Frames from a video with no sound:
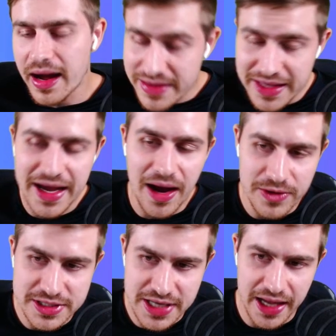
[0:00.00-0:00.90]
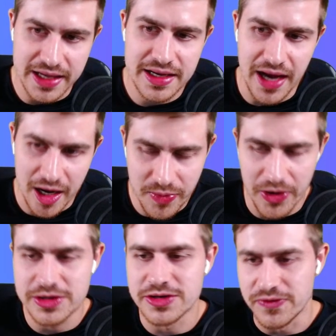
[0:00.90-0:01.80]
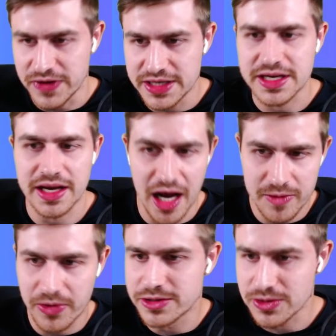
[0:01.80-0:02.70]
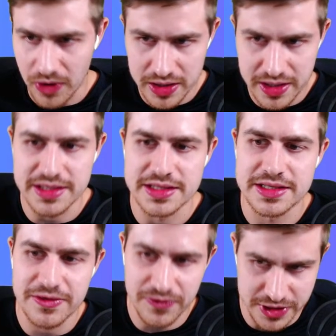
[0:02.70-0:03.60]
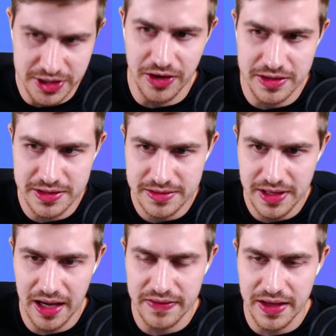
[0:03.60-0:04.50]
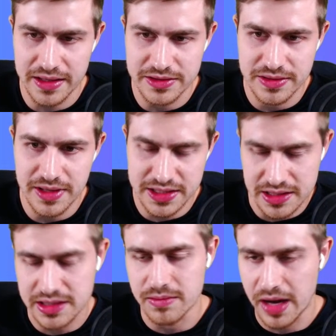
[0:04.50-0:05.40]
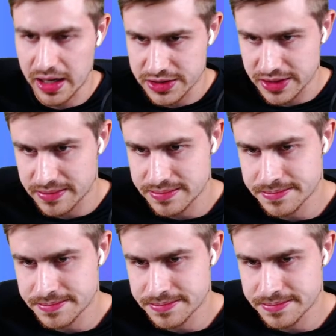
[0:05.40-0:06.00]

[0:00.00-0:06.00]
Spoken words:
think I would take Gakpo to Visa, Gakpo to Watkins for Slot, and then assistant manager.